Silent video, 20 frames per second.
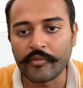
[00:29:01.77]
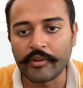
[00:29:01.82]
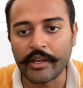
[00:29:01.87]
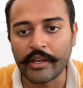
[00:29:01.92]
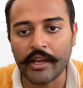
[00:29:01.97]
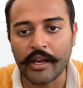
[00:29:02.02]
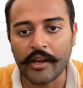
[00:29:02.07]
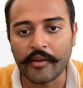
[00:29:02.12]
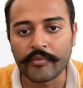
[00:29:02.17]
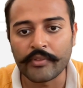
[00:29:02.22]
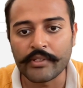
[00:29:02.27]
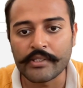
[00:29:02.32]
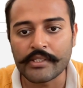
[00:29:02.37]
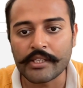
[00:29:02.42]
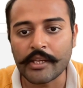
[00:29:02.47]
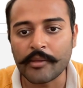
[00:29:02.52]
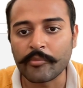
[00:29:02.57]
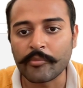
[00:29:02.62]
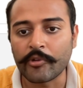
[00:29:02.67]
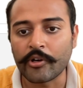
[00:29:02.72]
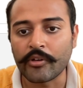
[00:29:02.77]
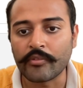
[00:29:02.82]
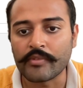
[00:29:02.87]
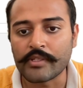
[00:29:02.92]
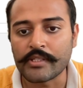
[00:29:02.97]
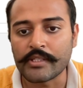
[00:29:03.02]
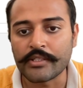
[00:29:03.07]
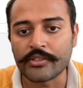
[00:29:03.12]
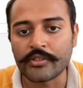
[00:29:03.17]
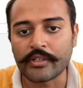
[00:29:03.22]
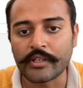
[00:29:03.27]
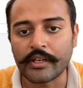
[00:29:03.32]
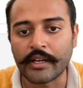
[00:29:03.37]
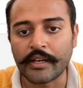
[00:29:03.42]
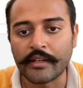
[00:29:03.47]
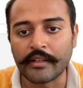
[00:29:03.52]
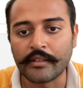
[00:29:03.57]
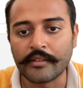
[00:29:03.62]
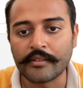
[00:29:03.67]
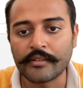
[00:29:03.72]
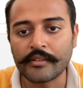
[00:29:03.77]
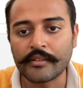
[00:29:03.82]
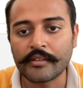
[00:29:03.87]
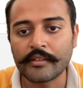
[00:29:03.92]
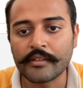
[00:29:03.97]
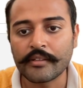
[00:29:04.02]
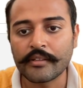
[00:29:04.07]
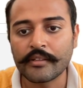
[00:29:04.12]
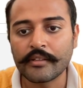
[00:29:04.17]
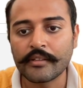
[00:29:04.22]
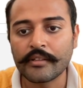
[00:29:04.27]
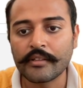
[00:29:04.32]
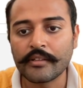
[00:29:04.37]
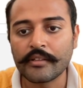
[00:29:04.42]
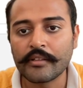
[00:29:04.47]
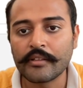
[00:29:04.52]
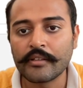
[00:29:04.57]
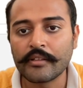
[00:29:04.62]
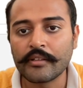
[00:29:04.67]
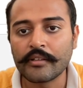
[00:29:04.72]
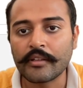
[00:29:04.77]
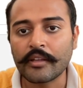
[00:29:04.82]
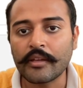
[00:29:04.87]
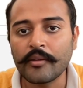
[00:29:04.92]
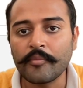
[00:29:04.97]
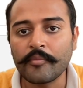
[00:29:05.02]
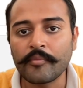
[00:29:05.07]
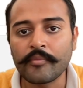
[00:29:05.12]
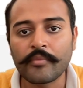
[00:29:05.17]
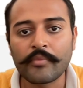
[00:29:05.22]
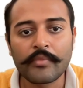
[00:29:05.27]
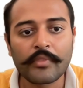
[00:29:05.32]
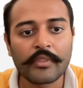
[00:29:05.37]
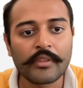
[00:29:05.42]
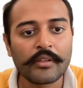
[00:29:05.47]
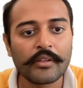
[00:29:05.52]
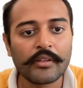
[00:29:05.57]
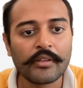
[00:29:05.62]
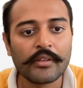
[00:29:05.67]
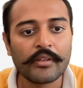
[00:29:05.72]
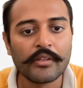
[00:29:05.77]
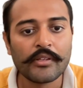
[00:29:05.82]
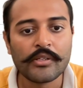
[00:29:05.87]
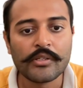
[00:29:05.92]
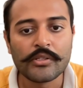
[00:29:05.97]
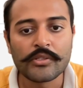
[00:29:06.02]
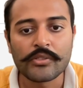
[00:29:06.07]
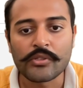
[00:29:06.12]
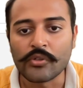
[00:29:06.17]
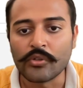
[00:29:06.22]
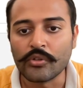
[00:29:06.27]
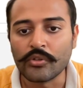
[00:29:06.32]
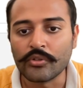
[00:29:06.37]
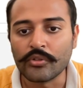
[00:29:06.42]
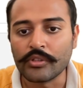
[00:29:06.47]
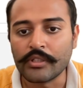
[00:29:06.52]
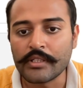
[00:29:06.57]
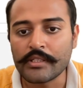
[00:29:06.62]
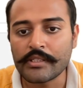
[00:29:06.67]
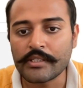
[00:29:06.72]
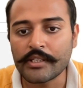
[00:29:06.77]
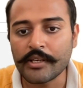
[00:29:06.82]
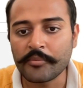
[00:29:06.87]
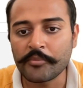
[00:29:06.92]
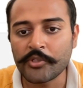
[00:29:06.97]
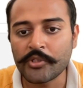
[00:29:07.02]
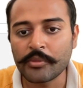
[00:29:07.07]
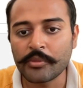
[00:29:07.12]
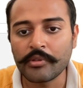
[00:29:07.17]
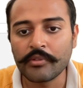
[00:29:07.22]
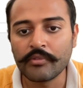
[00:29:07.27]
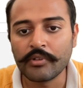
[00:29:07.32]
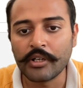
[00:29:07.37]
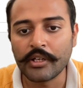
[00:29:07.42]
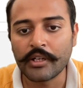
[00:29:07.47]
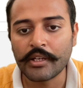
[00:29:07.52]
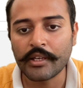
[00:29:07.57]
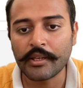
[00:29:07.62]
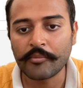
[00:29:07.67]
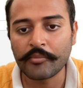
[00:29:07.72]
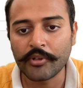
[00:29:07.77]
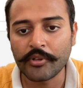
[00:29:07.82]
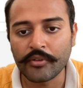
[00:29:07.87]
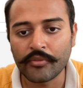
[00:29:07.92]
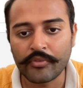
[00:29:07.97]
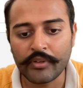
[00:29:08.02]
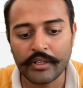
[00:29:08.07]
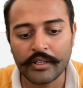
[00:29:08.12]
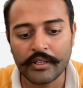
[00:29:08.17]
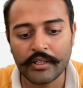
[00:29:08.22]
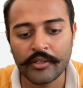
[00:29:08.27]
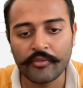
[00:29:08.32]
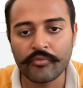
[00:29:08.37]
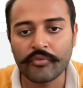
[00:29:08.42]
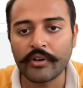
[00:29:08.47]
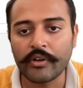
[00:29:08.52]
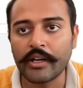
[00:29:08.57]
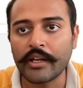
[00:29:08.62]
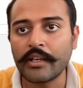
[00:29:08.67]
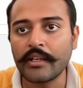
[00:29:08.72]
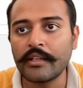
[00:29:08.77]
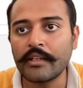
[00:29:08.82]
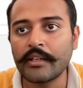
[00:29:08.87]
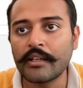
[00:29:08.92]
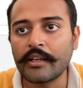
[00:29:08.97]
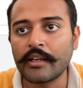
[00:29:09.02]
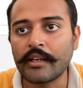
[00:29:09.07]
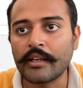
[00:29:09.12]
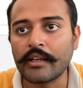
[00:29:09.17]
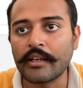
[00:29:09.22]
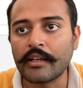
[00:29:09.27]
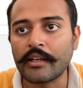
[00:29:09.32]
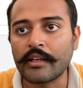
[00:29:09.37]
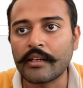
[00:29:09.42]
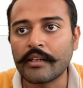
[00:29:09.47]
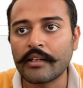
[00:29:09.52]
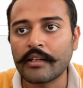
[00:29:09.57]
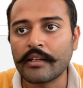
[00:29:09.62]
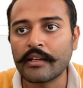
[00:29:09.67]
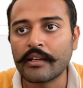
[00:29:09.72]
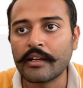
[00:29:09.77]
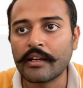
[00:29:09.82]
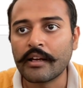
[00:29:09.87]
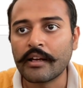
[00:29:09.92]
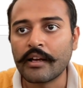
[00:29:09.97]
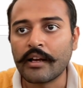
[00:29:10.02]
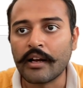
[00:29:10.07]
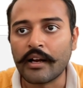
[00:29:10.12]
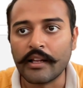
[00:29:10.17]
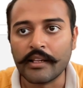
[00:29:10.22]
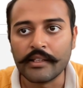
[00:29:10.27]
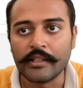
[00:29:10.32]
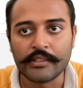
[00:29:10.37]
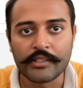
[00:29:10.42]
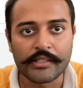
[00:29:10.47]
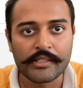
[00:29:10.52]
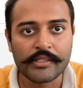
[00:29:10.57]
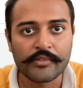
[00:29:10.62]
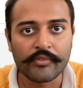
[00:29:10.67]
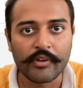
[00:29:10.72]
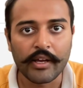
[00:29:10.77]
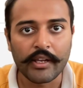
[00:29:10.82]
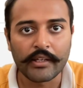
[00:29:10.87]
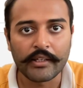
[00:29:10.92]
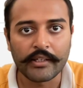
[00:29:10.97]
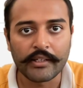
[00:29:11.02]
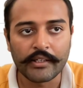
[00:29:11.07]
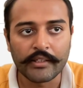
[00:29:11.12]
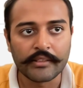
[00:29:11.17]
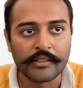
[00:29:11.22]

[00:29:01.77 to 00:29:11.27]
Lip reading: we have the same conversation ID. Okay. So this seems to be working perfectly fine, and I'll just validate